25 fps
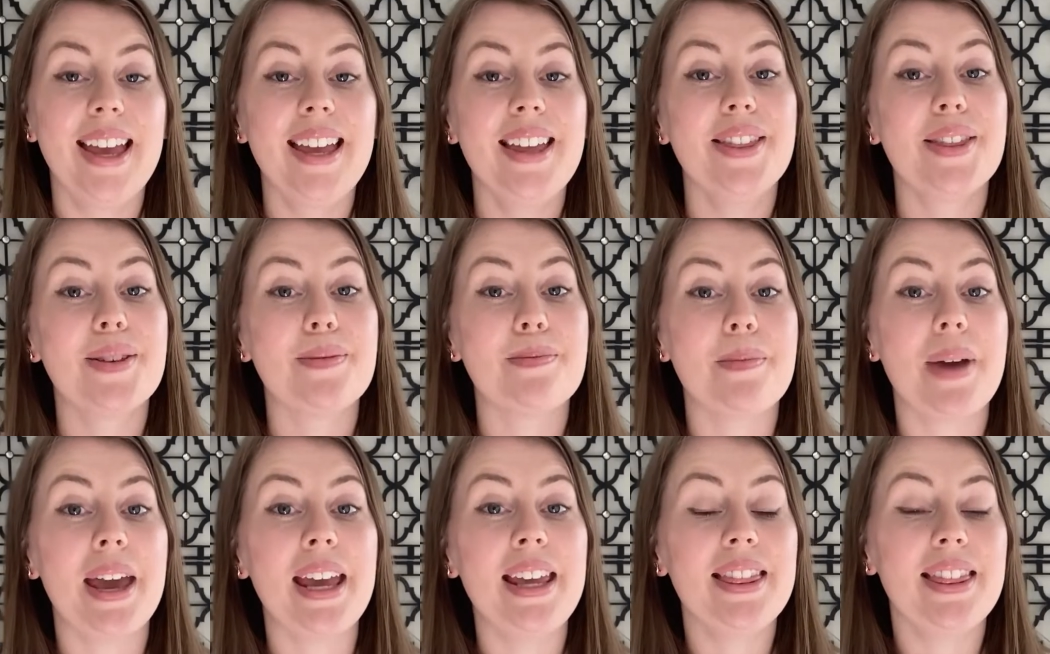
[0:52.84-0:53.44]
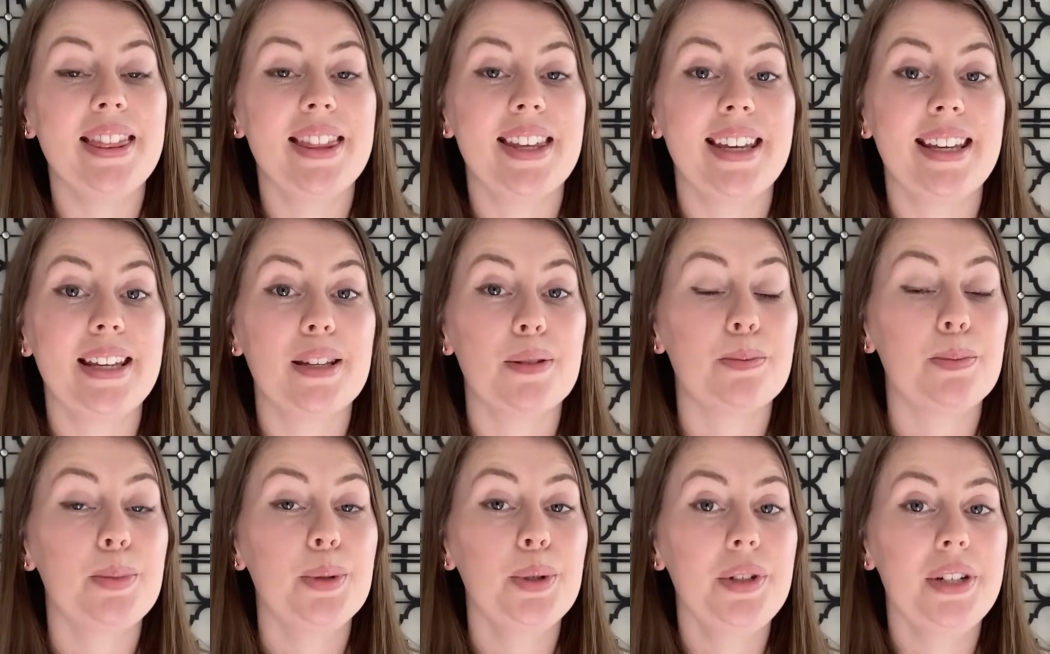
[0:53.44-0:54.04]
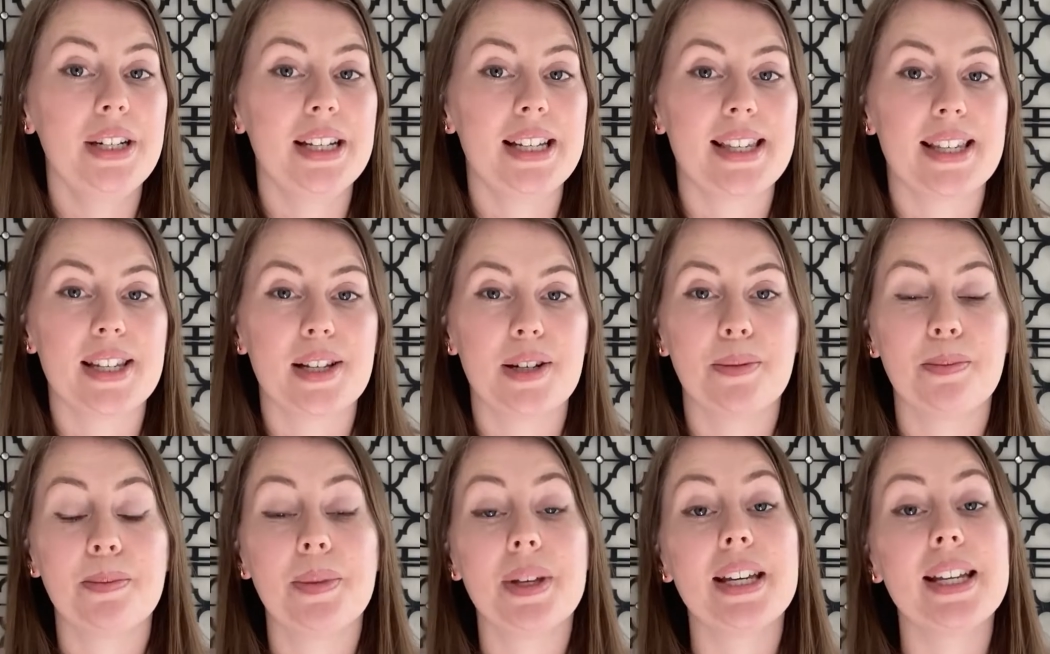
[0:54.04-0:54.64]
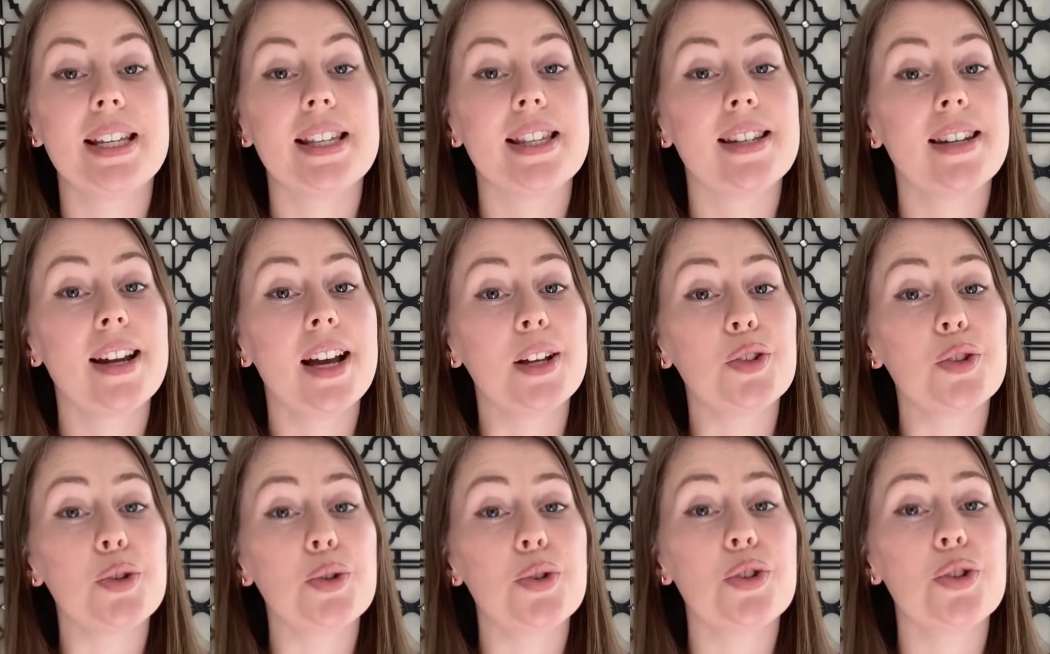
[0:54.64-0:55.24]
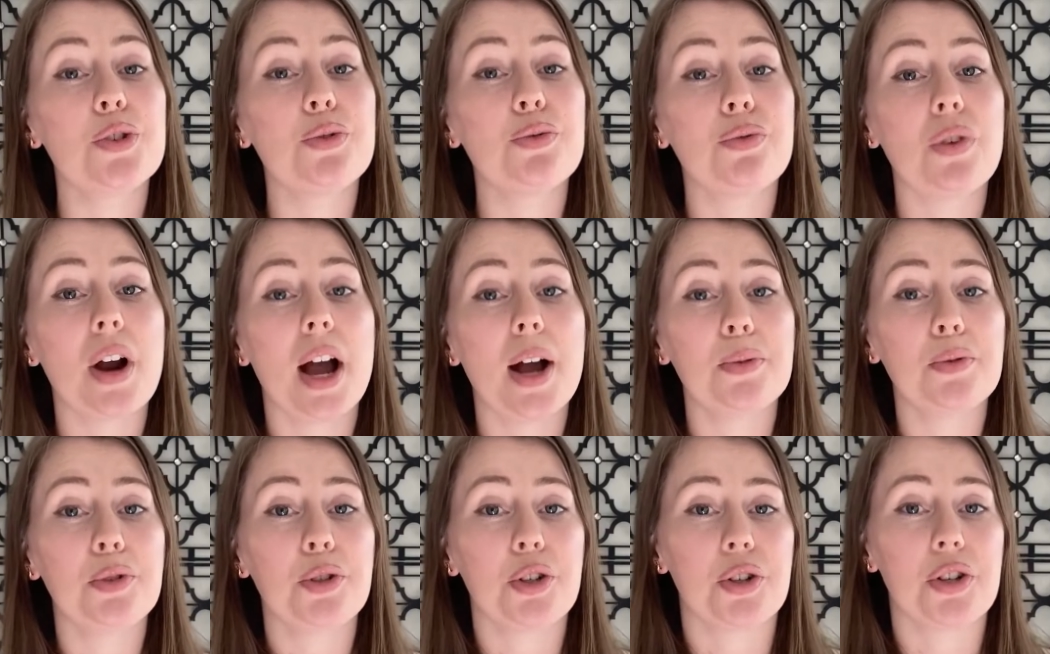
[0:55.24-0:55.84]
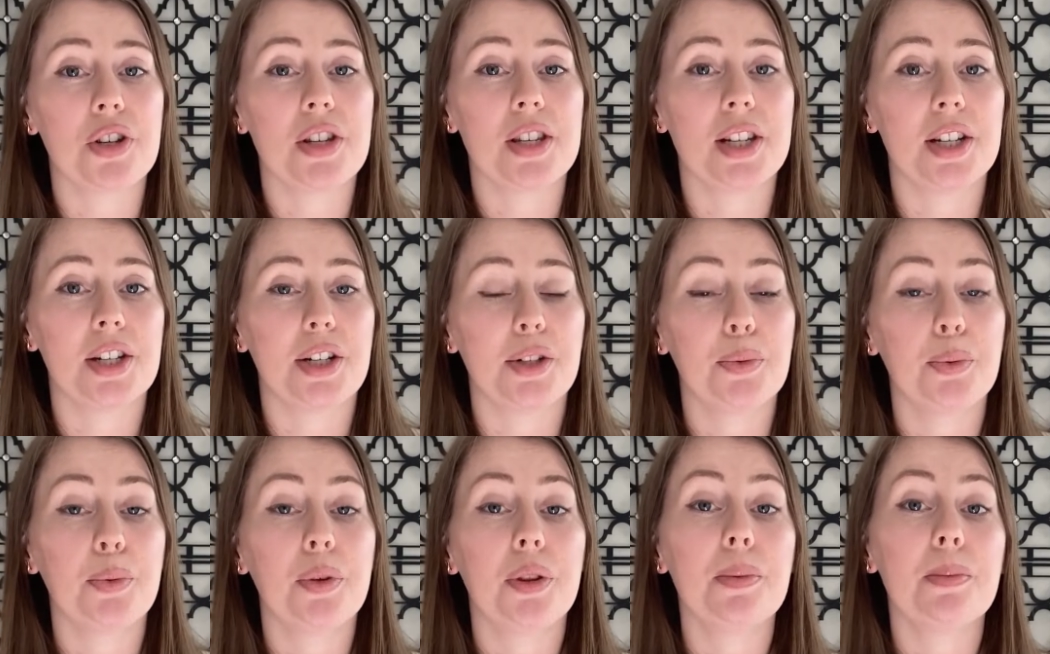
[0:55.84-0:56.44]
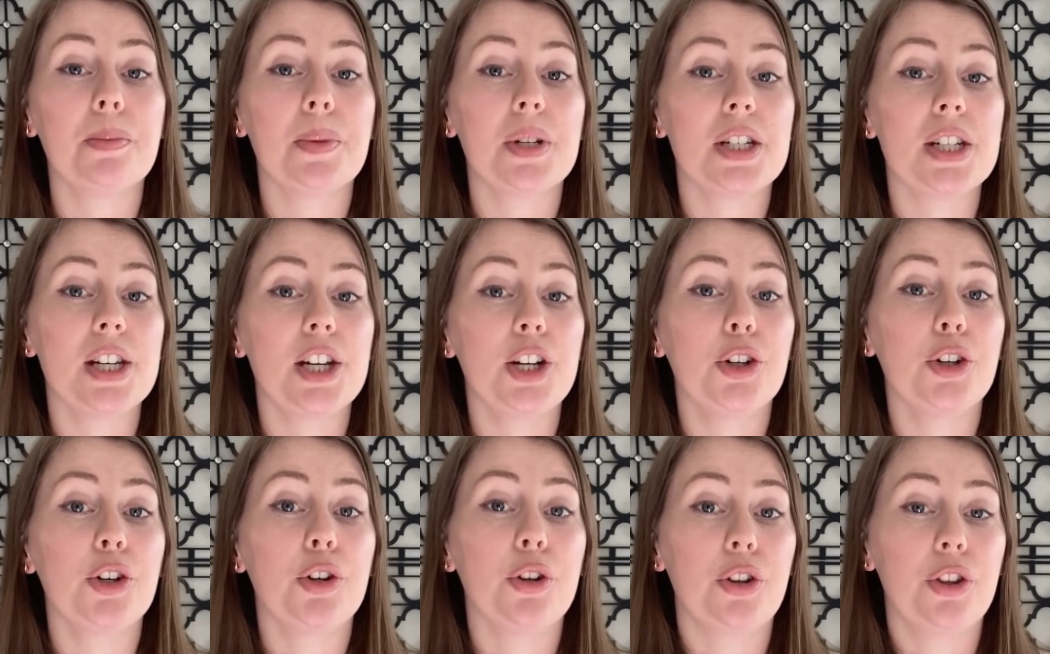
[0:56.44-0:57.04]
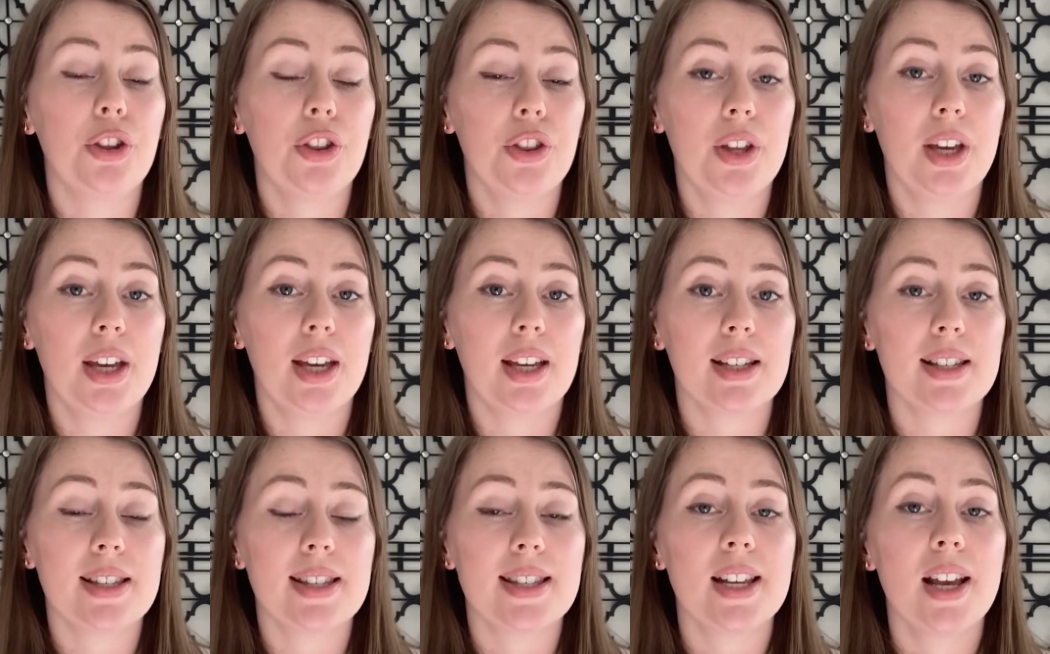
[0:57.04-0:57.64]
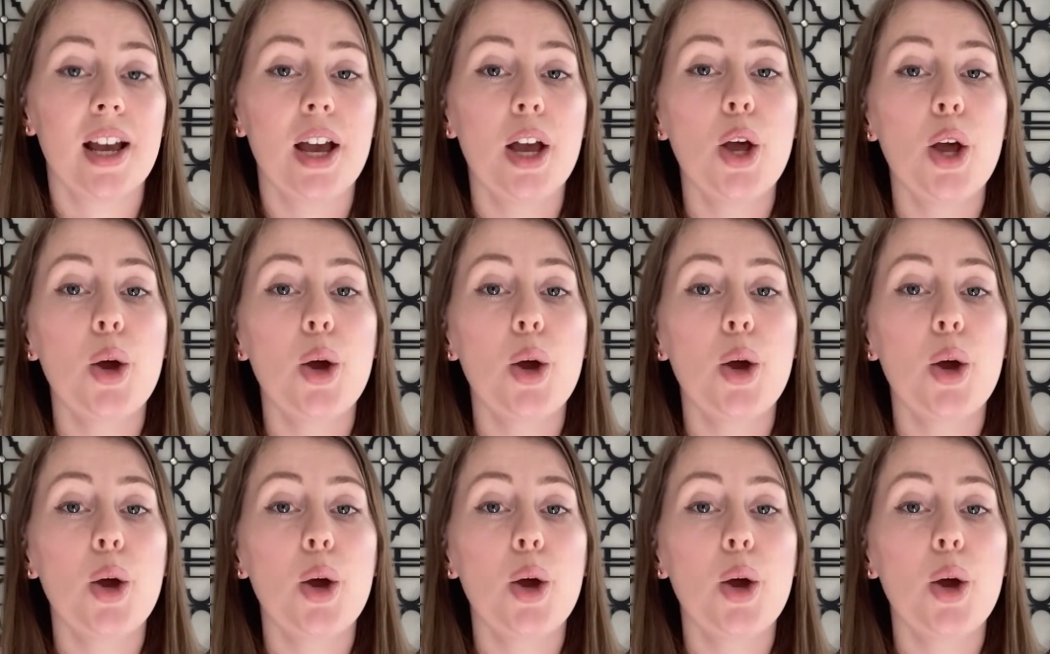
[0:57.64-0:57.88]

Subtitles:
The main thing in Buddhism is not to surround yourself with material things,